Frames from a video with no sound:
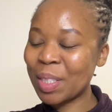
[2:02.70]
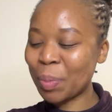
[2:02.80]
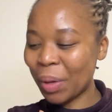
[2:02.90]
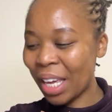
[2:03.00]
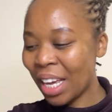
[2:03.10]

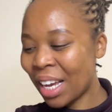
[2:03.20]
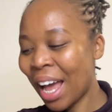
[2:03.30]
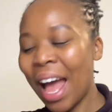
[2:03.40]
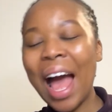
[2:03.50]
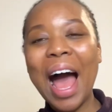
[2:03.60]
week.
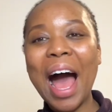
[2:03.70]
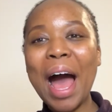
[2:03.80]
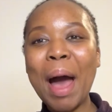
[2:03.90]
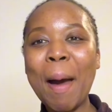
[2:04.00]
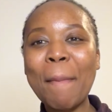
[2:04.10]
So
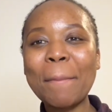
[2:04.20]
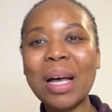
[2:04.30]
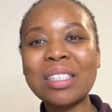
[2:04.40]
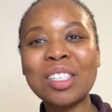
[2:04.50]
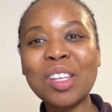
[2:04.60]

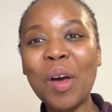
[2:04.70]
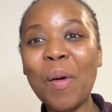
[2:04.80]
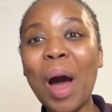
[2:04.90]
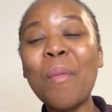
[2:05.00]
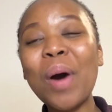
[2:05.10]

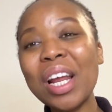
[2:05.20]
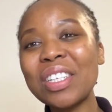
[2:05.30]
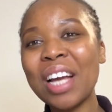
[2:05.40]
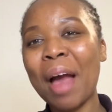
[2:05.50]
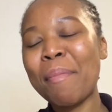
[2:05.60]
I wanted to
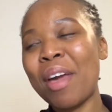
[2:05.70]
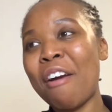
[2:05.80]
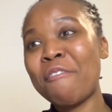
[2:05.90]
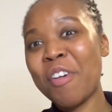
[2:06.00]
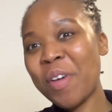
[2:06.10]
come here
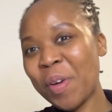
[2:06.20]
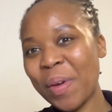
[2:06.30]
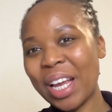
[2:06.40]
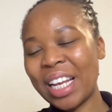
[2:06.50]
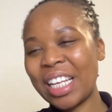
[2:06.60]
very
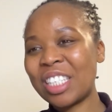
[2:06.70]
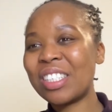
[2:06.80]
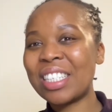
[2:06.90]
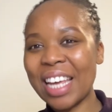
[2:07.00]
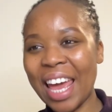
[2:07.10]
quickly
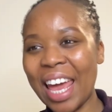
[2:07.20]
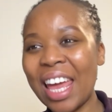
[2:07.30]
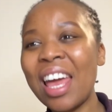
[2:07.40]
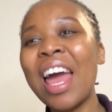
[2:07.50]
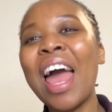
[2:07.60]

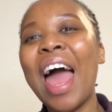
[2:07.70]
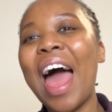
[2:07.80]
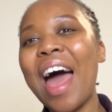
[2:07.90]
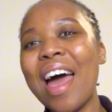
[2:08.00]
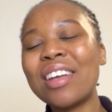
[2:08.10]
today
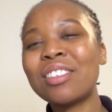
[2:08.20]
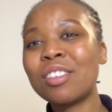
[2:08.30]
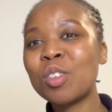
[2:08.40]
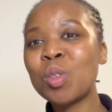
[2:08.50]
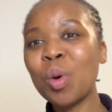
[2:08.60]
and
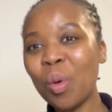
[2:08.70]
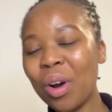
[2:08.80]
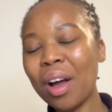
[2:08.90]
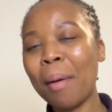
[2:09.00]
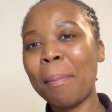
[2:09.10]
just
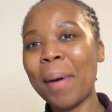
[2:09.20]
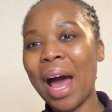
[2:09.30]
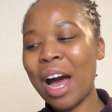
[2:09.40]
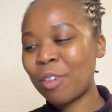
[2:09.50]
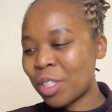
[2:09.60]
talk
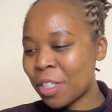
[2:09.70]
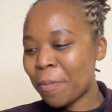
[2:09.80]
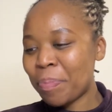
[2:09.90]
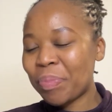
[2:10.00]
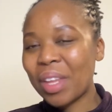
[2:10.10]
about
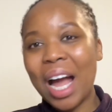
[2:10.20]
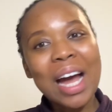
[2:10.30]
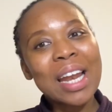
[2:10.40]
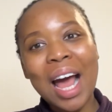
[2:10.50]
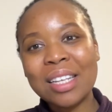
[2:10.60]

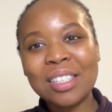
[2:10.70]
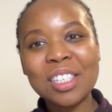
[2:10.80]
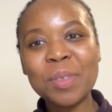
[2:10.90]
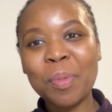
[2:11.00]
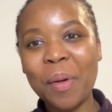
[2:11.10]

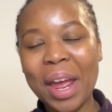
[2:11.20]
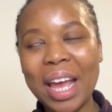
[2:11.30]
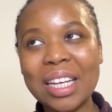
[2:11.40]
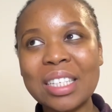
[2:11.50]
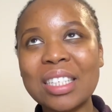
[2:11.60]
unanswered
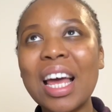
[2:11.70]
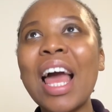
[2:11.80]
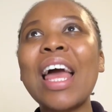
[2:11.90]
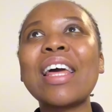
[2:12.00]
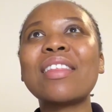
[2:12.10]
prayers.
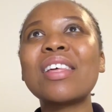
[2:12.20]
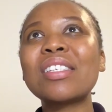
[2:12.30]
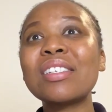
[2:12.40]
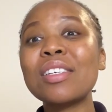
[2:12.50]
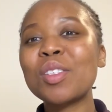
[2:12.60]
This
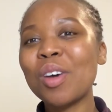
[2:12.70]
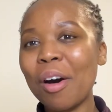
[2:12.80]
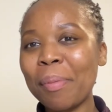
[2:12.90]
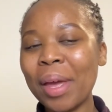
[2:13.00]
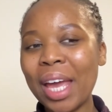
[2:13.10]
is a
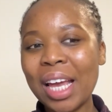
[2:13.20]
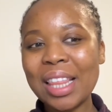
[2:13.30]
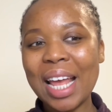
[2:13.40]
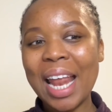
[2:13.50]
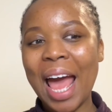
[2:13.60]
topic
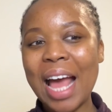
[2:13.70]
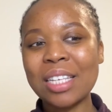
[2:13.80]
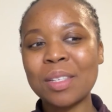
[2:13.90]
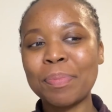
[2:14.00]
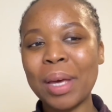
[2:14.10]
that
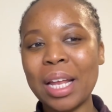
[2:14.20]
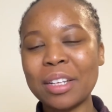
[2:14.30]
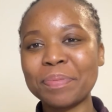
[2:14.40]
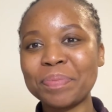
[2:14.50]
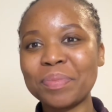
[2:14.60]
has
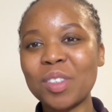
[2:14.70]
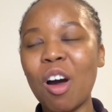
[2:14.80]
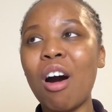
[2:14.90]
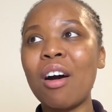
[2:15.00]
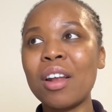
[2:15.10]
been
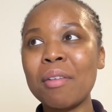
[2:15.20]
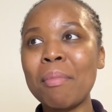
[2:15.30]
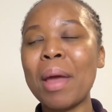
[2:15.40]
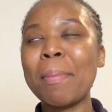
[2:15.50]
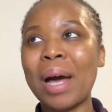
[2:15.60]
on
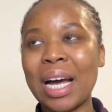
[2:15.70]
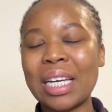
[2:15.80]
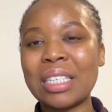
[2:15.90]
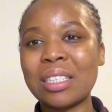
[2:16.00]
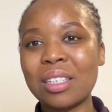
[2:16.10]
my
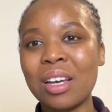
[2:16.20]
mind